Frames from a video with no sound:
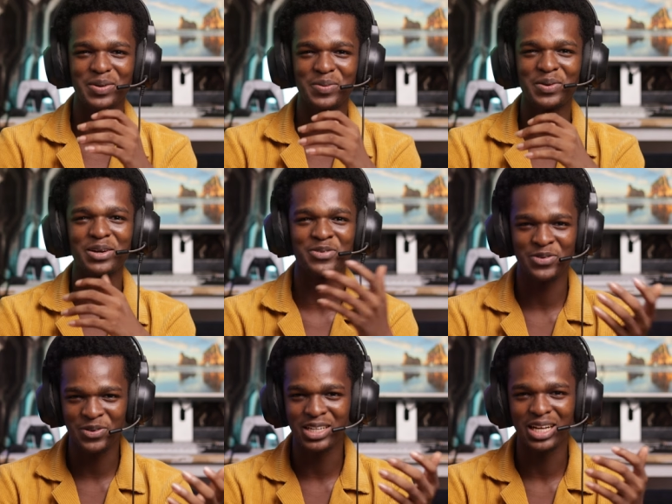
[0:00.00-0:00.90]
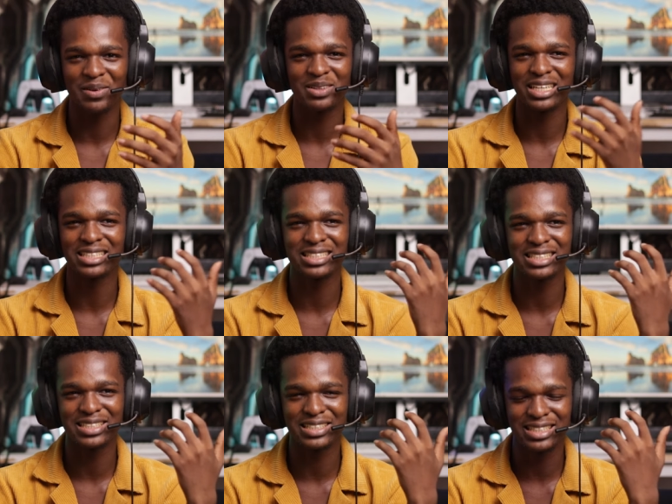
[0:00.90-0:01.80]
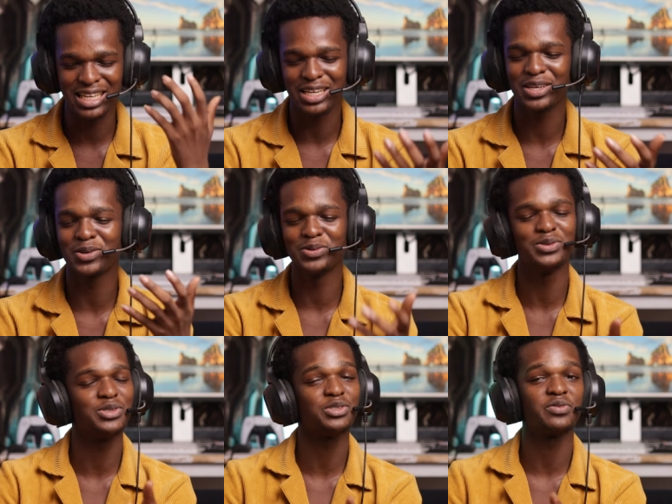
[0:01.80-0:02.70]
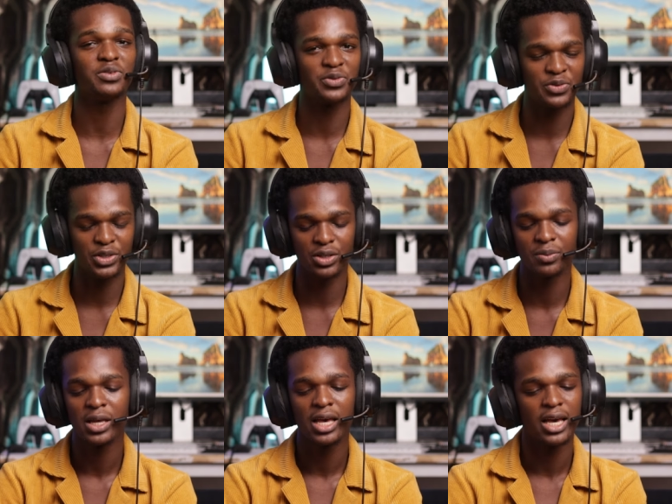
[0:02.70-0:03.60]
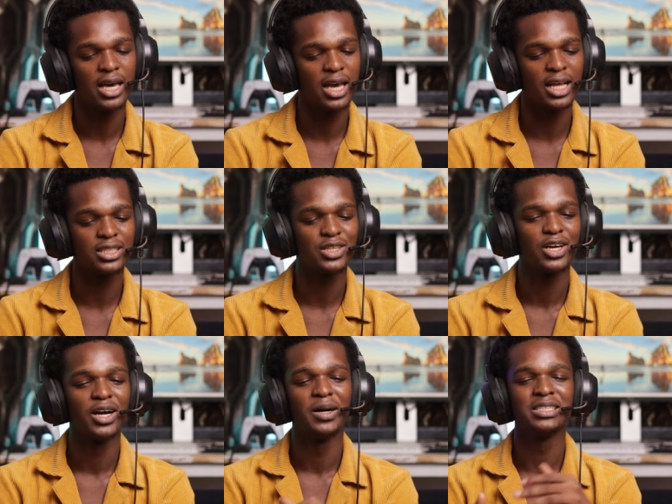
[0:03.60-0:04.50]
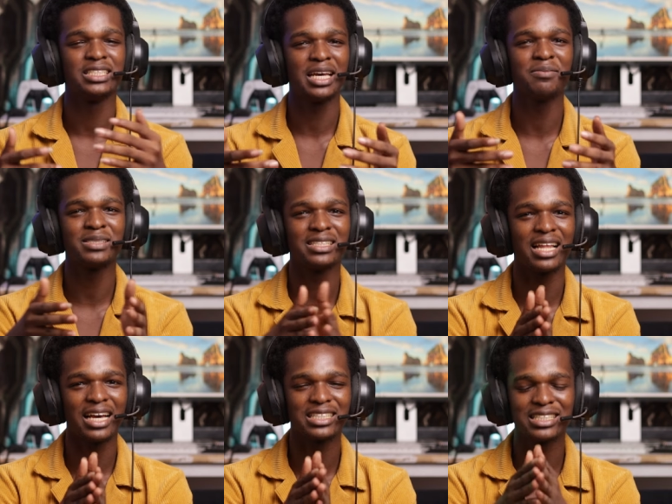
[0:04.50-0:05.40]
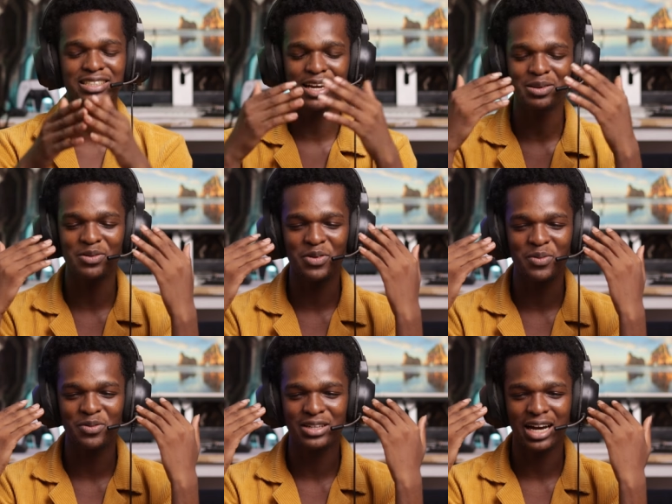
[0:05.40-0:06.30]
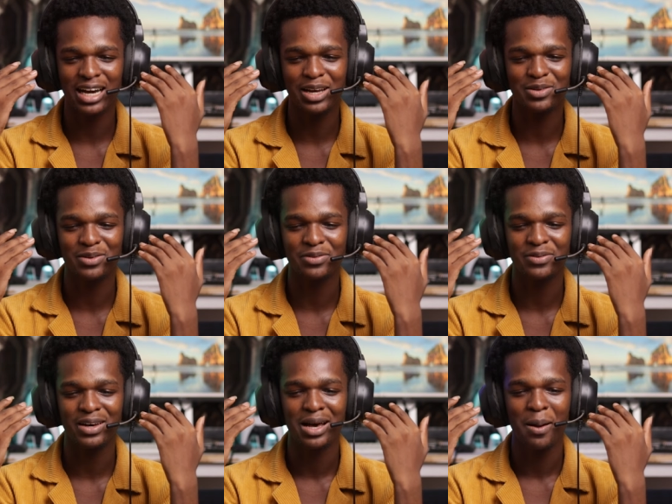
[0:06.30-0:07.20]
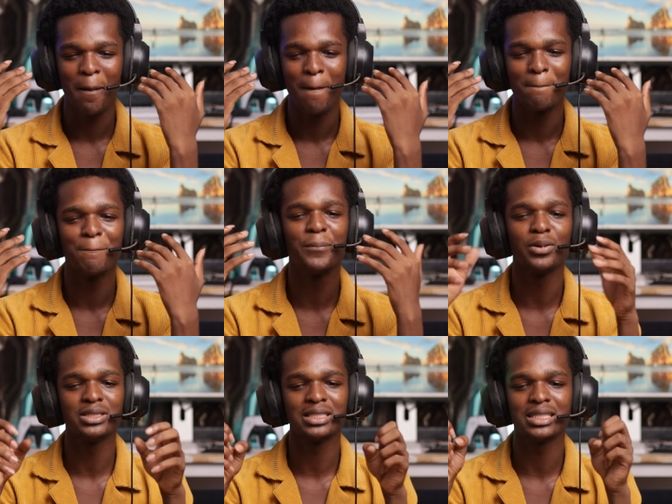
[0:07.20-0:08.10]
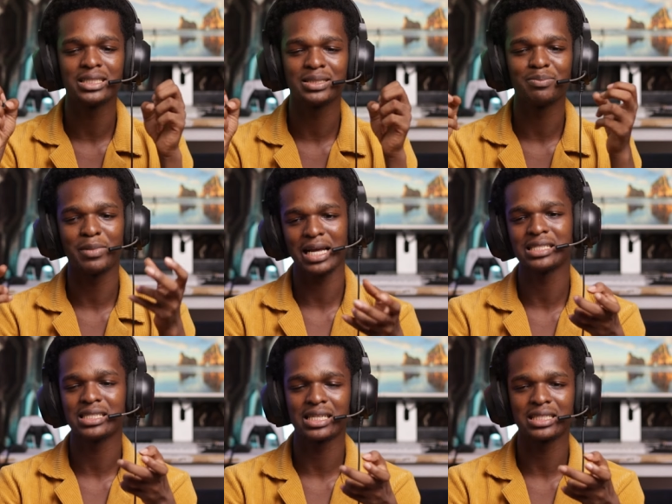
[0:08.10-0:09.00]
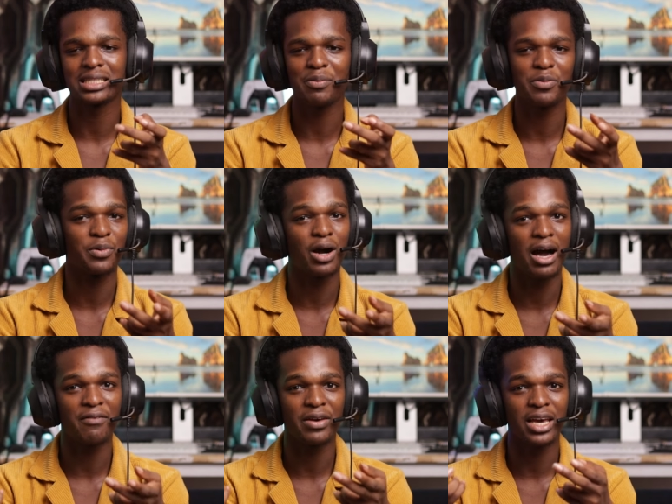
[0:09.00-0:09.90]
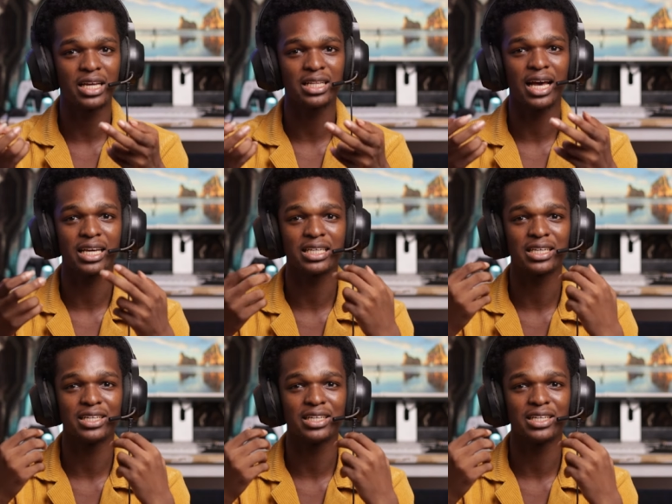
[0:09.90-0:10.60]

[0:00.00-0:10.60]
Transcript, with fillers: we are free now. Let's take good use of our freedom. And same thing, like she's trying to remove that kind of bondage mindset that people have and like